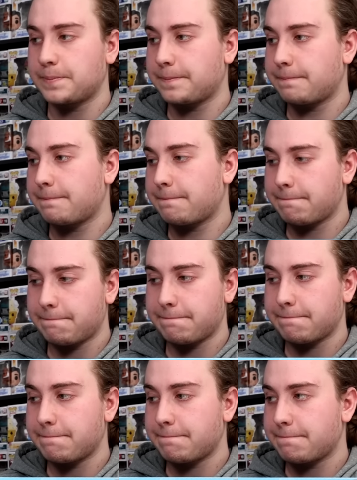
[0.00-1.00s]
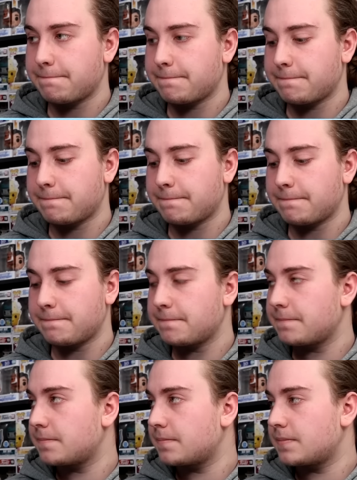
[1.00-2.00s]

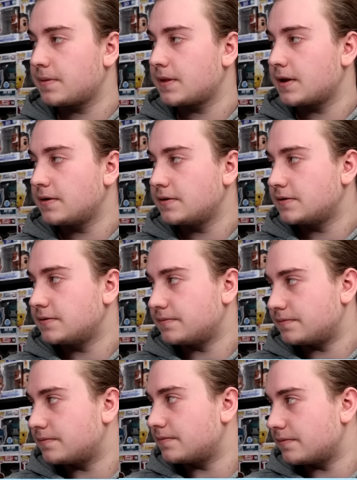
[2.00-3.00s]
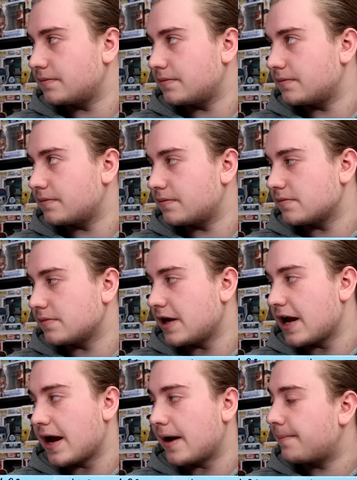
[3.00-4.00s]

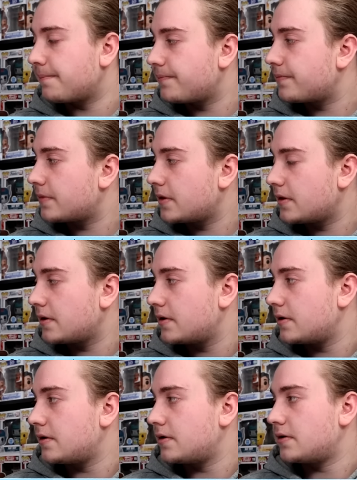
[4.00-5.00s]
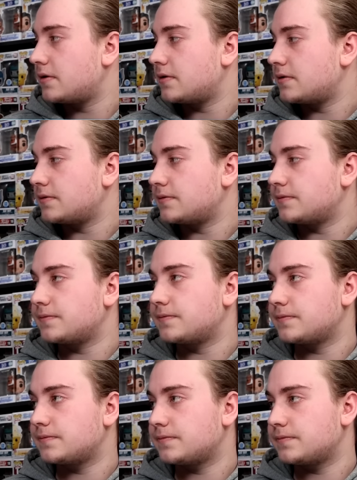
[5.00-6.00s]

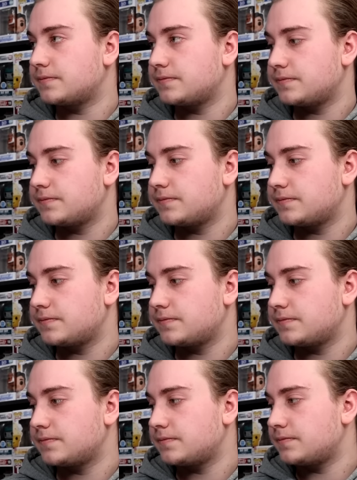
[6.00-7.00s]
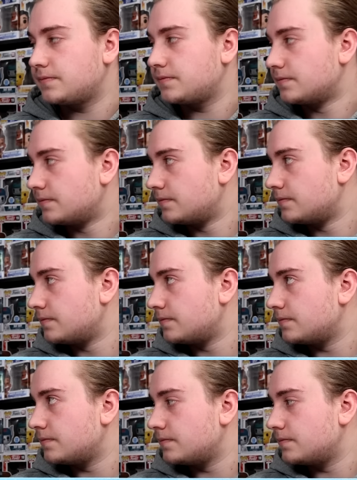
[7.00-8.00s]
This person isn't speaking.